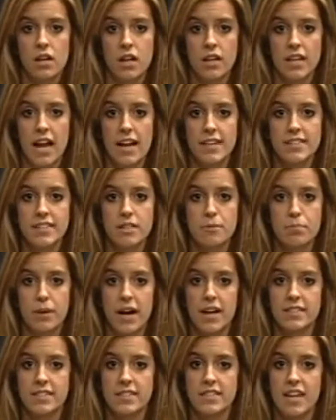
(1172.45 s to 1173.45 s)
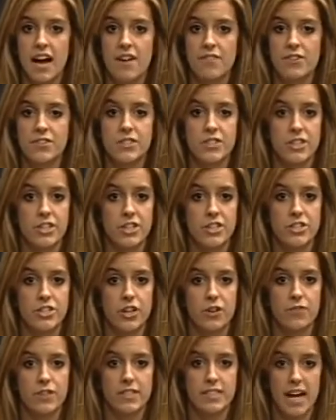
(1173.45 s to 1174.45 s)
Gasoline prices have surged
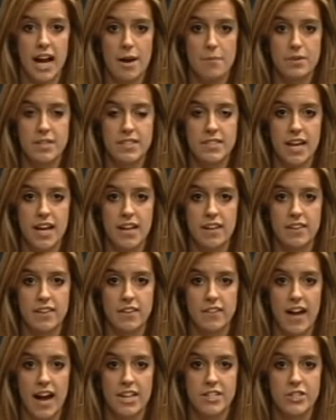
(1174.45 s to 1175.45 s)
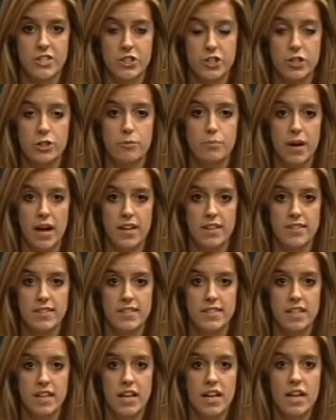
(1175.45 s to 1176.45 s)
over 10% in the last 2
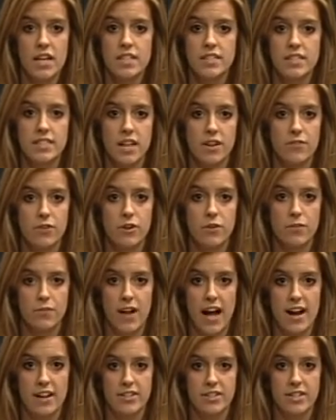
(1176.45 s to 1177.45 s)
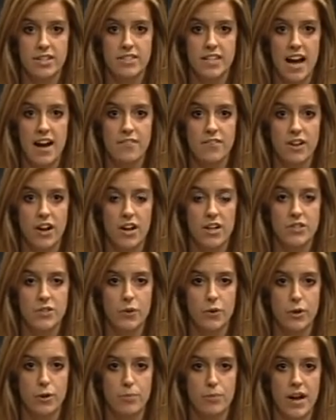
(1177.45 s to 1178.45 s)
months. Several factors have caused
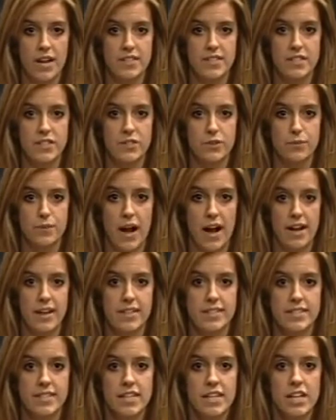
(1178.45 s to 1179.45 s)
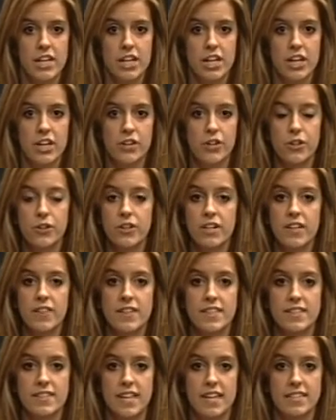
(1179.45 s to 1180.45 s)
oil prices to rise, including
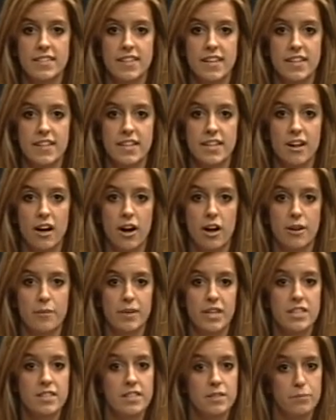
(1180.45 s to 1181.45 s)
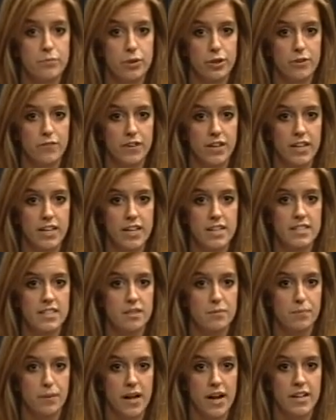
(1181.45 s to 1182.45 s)
the sense that the economy is improving and
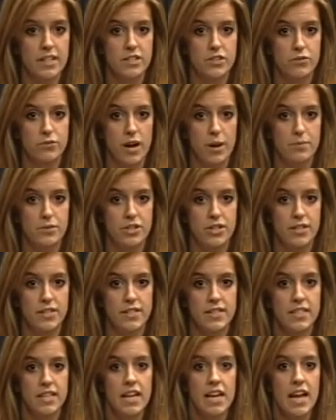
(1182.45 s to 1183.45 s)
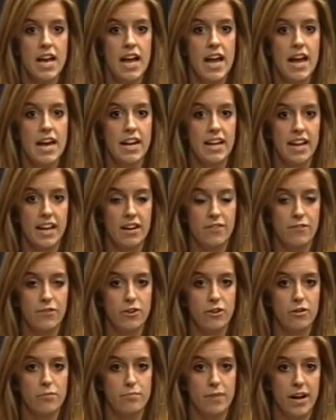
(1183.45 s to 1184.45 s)
supply disruptions and a handful
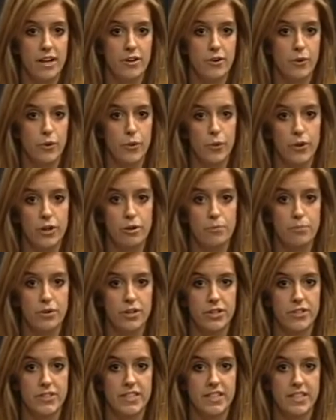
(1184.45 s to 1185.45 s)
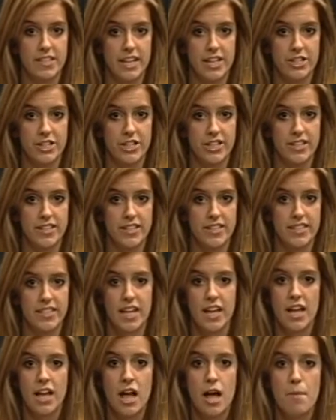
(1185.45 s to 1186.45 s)
of minor oil-producing nations.
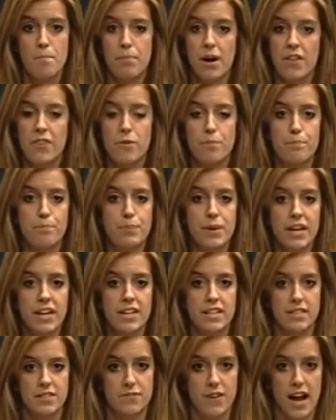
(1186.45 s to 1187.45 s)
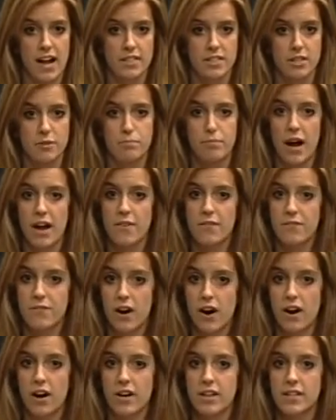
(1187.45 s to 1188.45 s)
But the biggest factor by
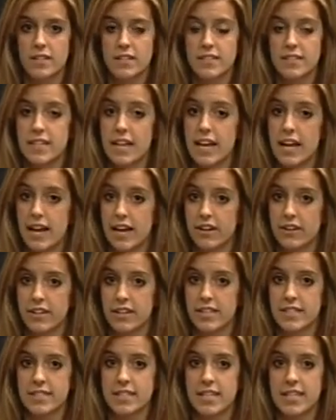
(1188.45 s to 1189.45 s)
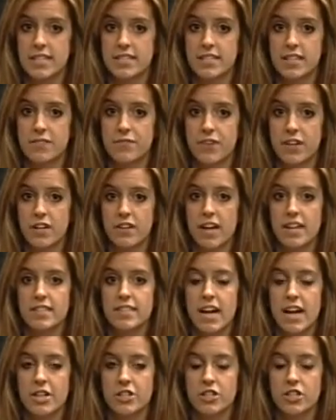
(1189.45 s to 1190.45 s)
far, say analysts, is the fear that
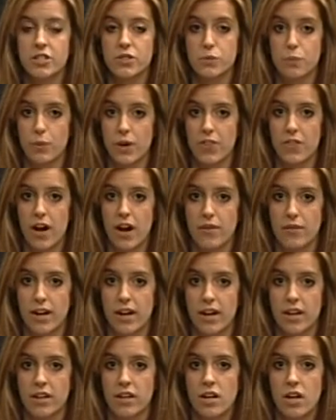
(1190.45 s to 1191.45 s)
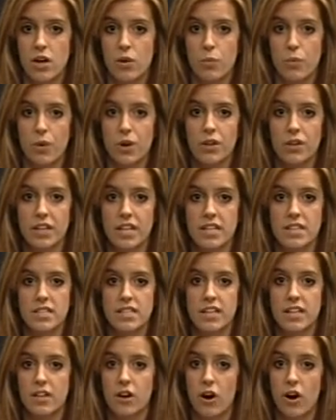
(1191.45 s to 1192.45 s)
tensions with Iran will lead
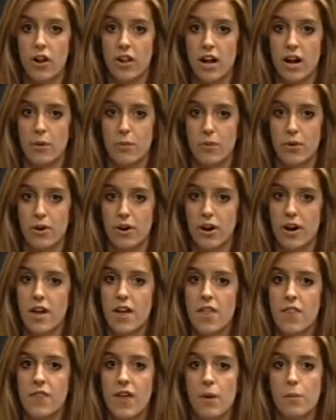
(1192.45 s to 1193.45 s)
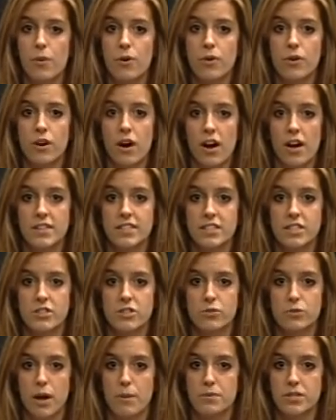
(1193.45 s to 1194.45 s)
to an all-out war that will cause a
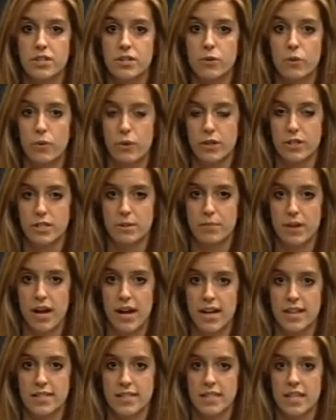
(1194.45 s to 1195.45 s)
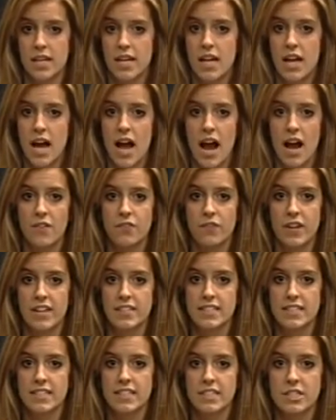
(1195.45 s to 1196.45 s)
disruption in oil supplies. Unless
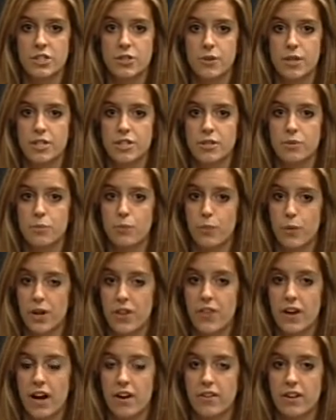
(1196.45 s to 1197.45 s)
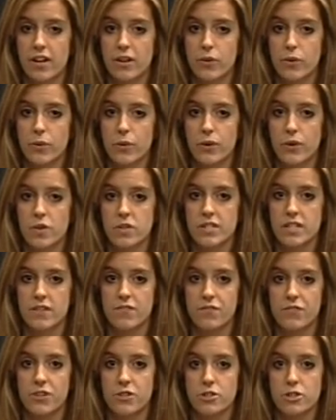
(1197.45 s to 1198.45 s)
the situation with Iran cools
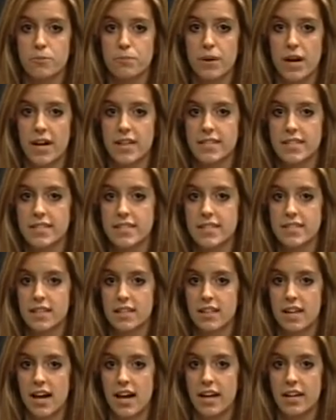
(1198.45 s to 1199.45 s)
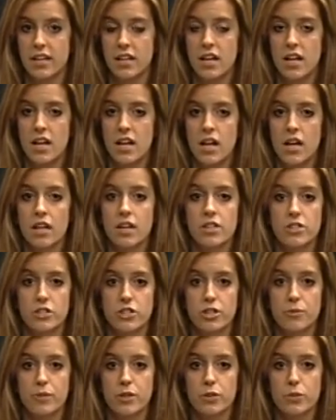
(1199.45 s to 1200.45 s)
and future prices decline,
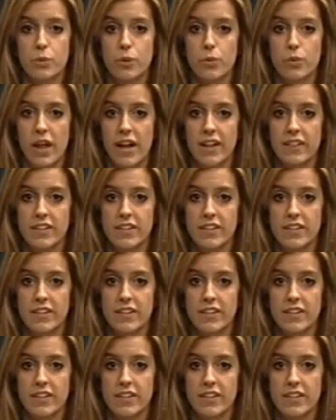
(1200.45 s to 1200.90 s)
consumers will likely